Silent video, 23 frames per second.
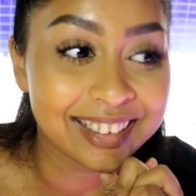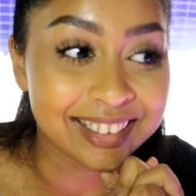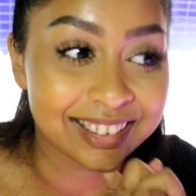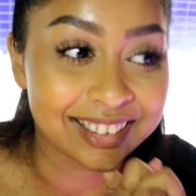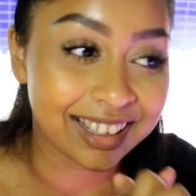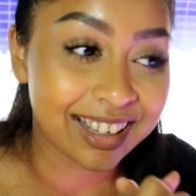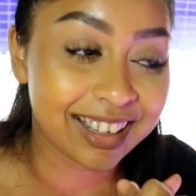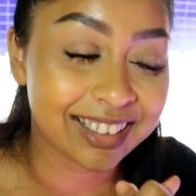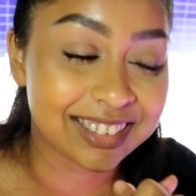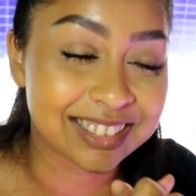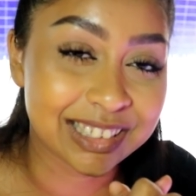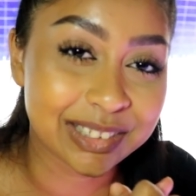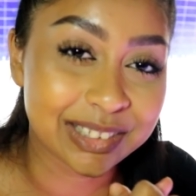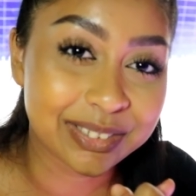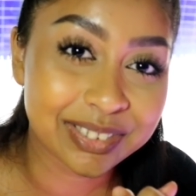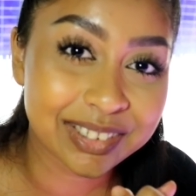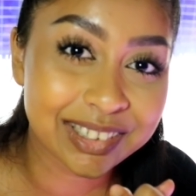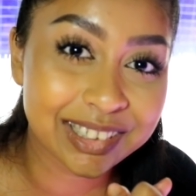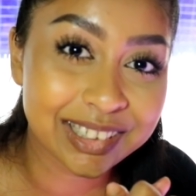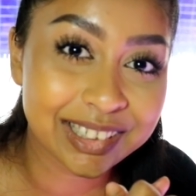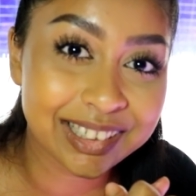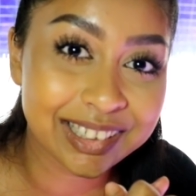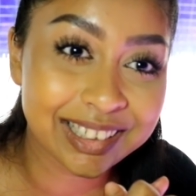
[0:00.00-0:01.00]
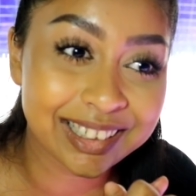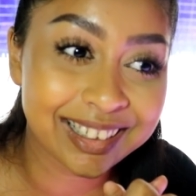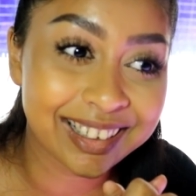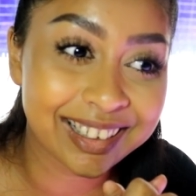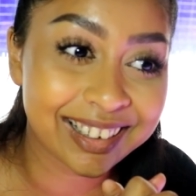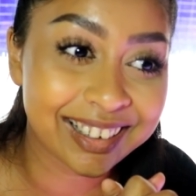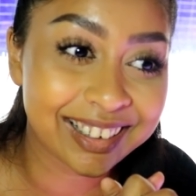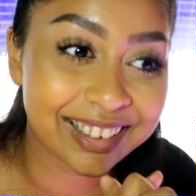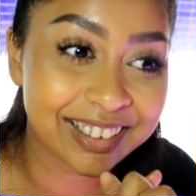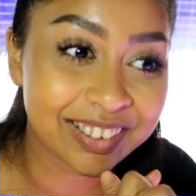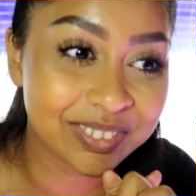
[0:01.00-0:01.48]
Yeah, definitely
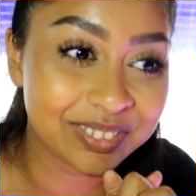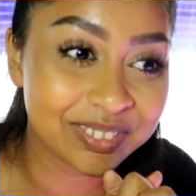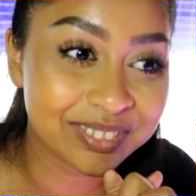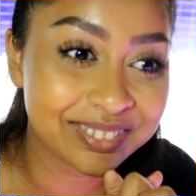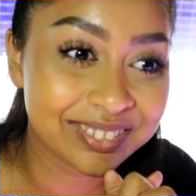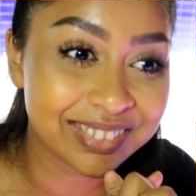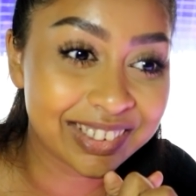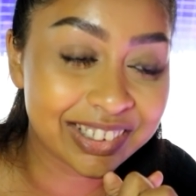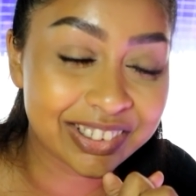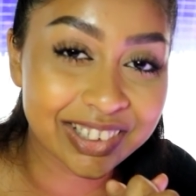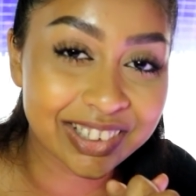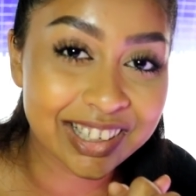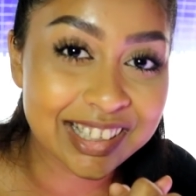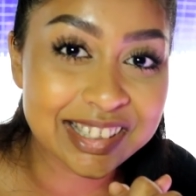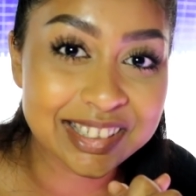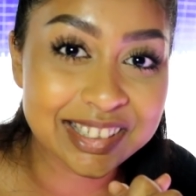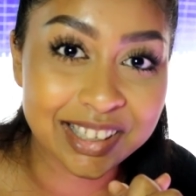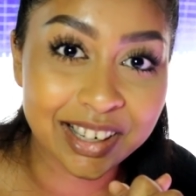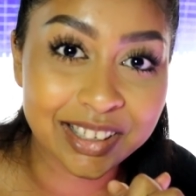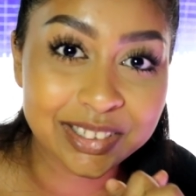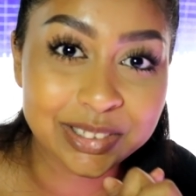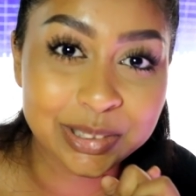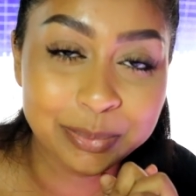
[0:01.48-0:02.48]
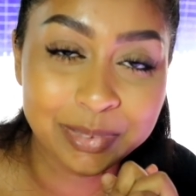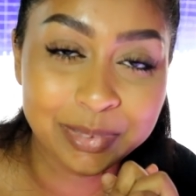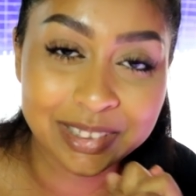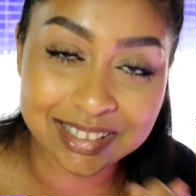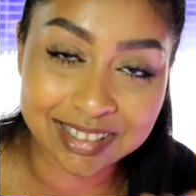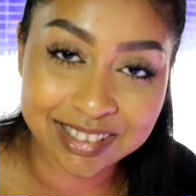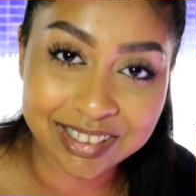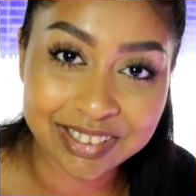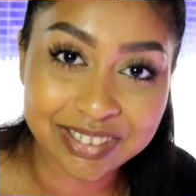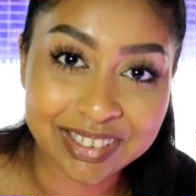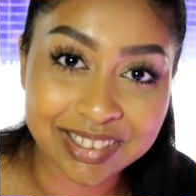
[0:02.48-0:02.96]
a great start to my
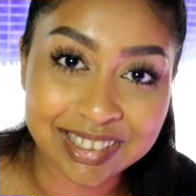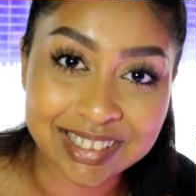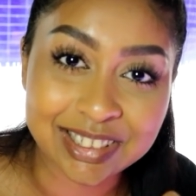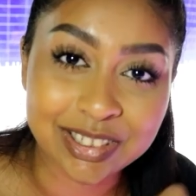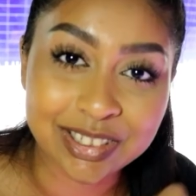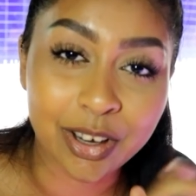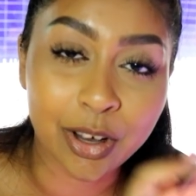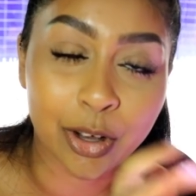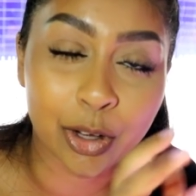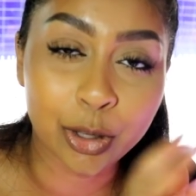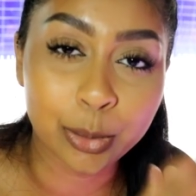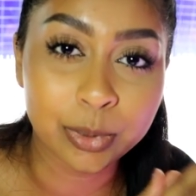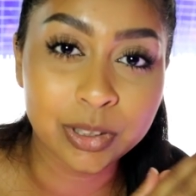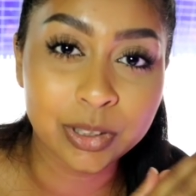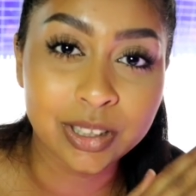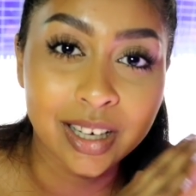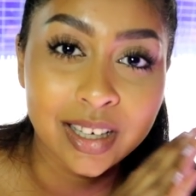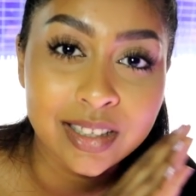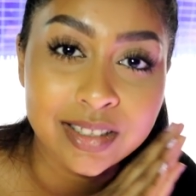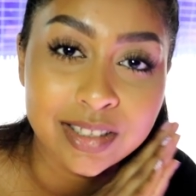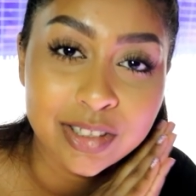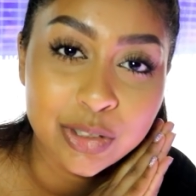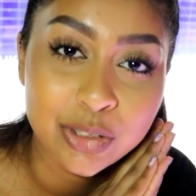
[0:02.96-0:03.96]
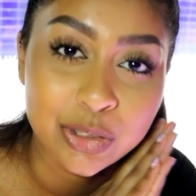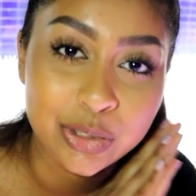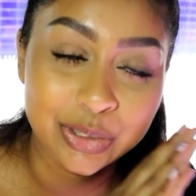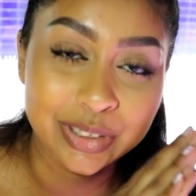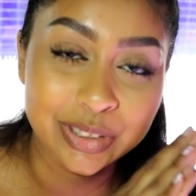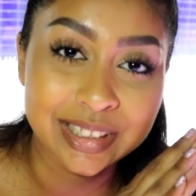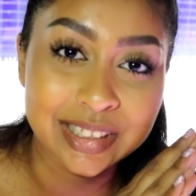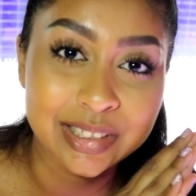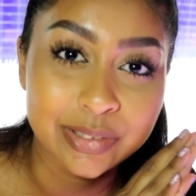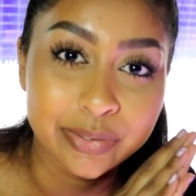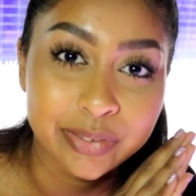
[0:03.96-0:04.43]
series. So I hope you guys
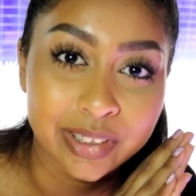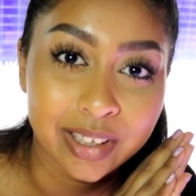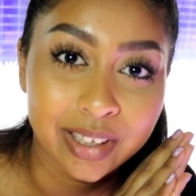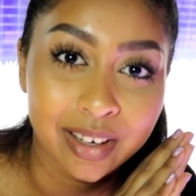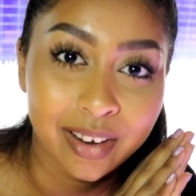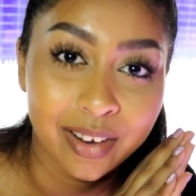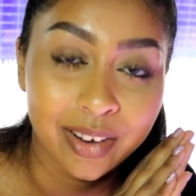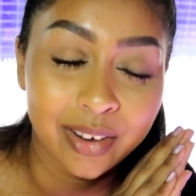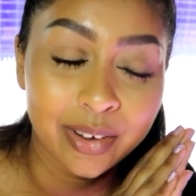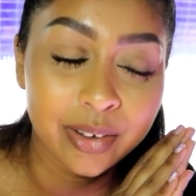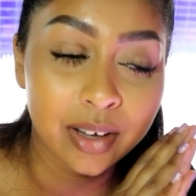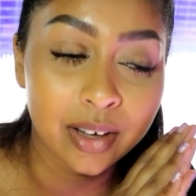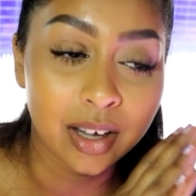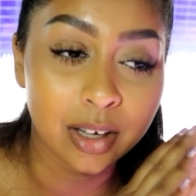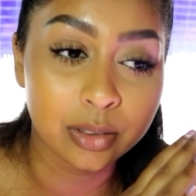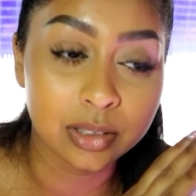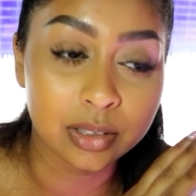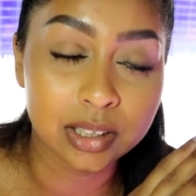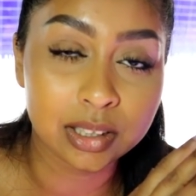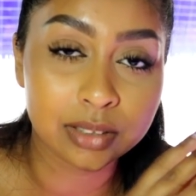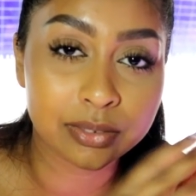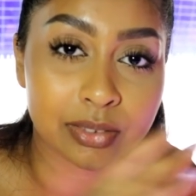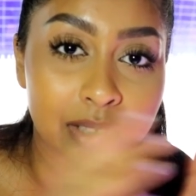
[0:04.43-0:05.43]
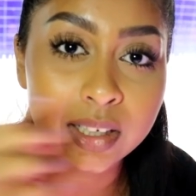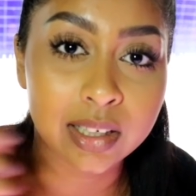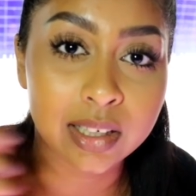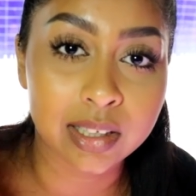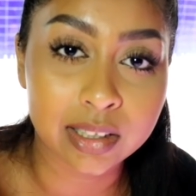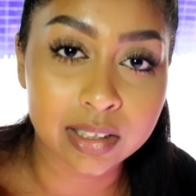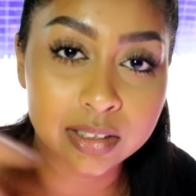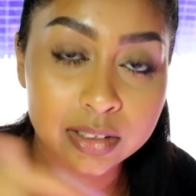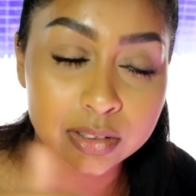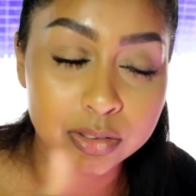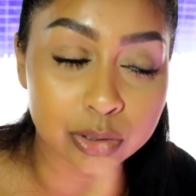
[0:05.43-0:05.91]
enjoyed this video. I'll leave a
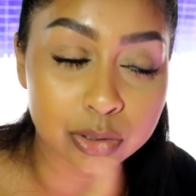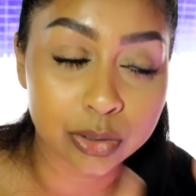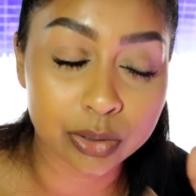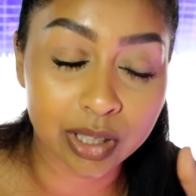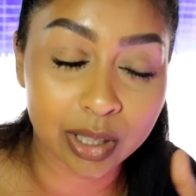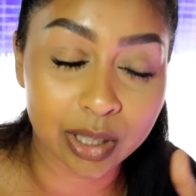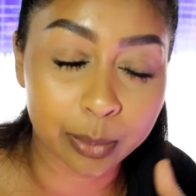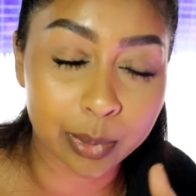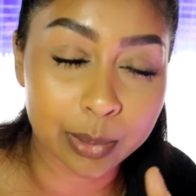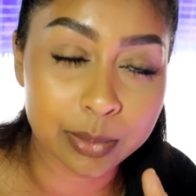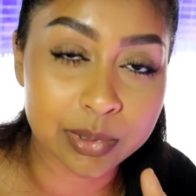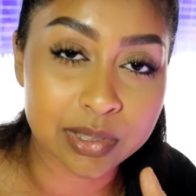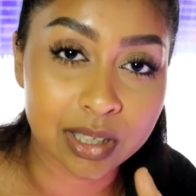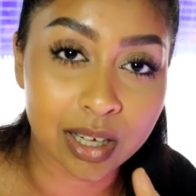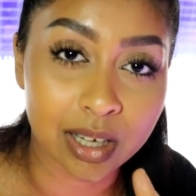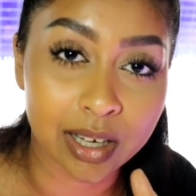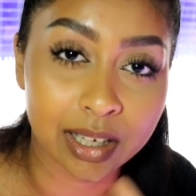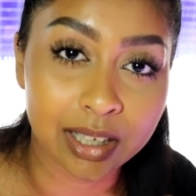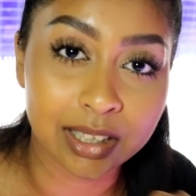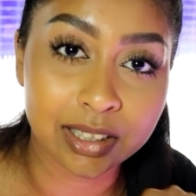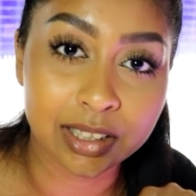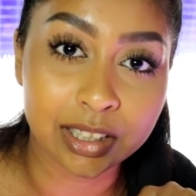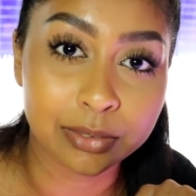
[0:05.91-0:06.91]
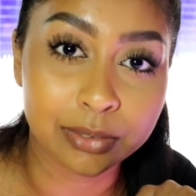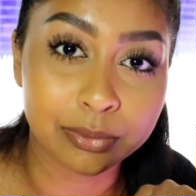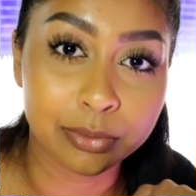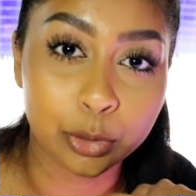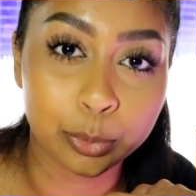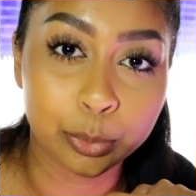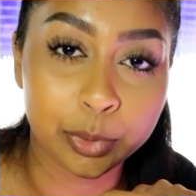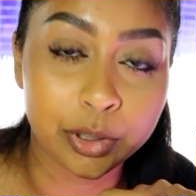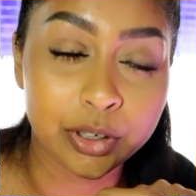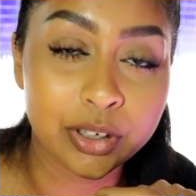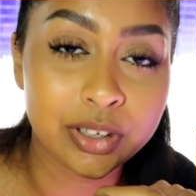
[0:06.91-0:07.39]
link to their website in the
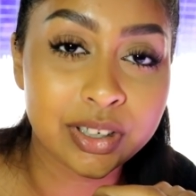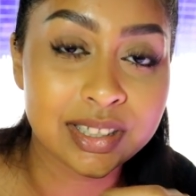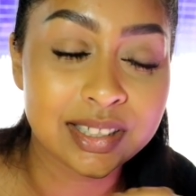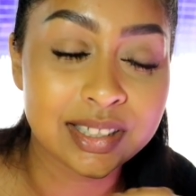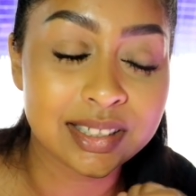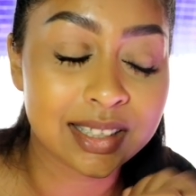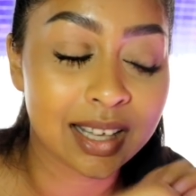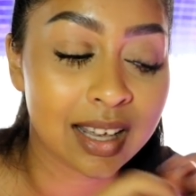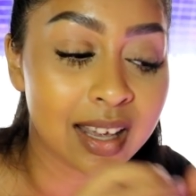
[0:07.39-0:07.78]
info box.